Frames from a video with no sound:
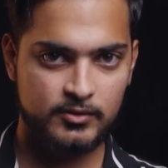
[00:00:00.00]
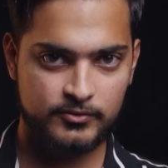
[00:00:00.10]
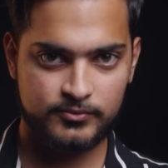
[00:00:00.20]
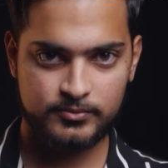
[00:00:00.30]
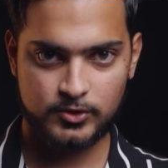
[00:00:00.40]

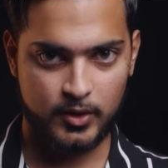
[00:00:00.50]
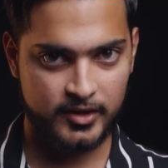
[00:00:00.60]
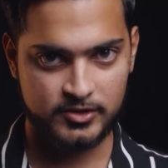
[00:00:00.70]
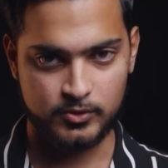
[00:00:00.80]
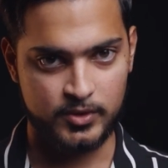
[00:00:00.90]
of
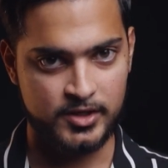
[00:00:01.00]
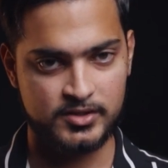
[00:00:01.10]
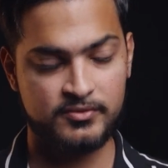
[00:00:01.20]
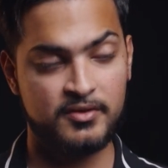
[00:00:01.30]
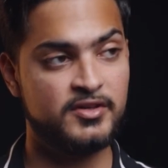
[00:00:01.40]
trying to
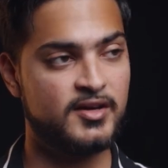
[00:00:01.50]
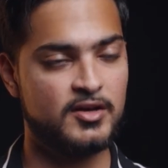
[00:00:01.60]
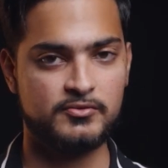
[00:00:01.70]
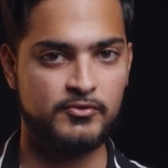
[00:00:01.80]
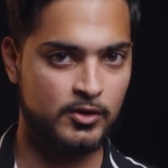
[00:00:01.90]
reach
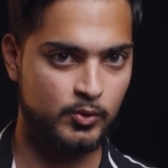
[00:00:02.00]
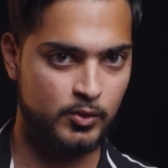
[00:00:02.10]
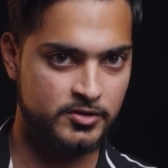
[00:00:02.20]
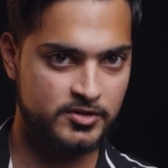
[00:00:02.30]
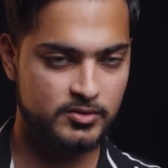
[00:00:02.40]
50,000
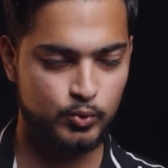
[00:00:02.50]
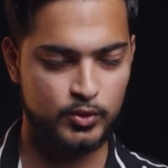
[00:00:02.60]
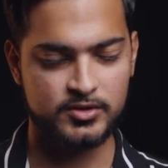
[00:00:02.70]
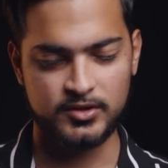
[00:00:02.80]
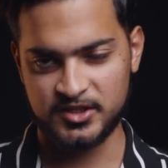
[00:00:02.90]
followers,
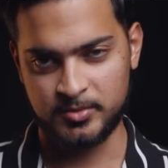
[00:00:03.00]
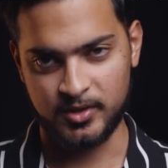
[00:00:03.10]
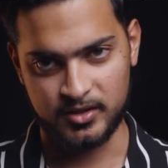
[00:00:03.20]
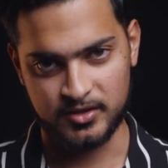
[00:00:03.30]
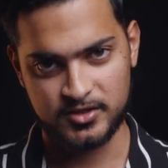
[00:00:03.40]
which, let's be
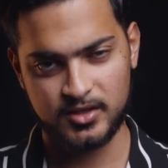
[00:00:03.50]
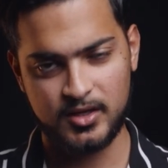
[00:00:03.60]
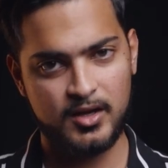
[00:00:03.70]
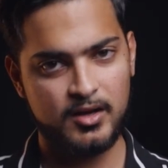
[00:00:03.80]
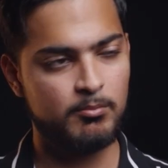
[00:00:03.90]
honest,
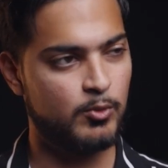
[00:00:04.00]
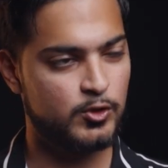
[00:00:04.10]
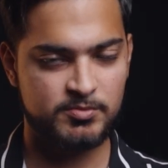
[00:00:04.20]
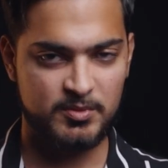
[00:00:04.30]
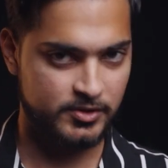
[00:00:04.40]

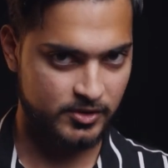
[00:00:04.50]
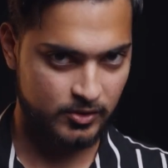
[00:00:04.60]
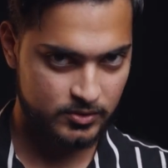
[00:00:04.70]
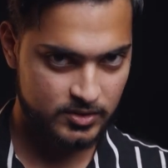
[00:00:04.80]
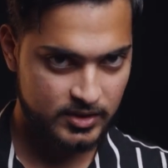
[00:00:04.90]
most people
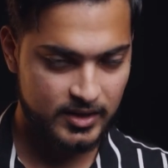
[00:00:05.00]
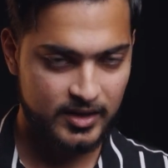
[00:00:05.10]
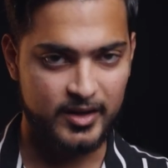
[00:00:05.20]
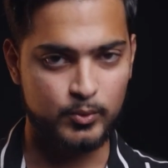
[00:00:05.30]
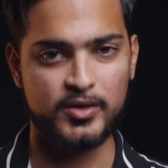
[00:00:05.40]
don't.
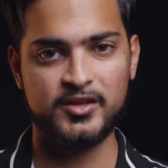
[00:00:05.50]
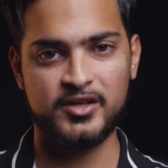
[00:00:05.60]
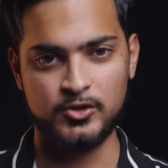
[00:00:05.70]
And when they